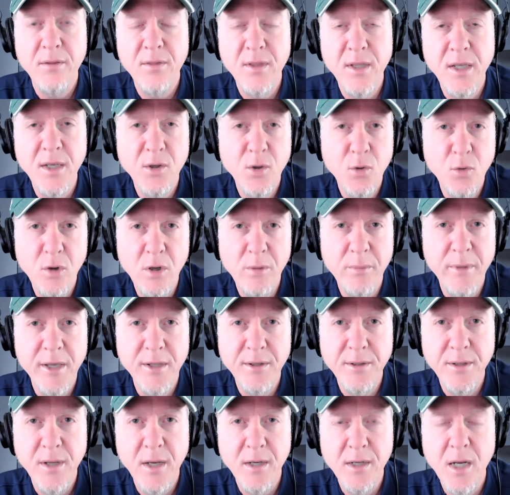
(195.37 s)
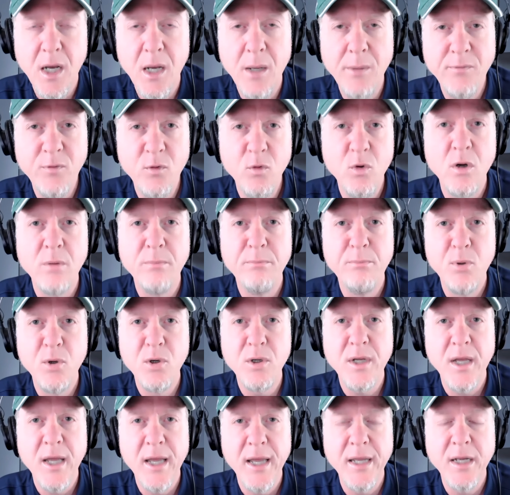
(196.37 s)
theannuityman.com if you want to
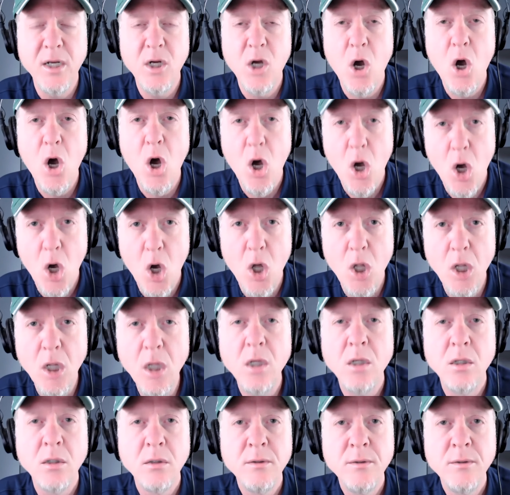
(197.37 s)
book a call.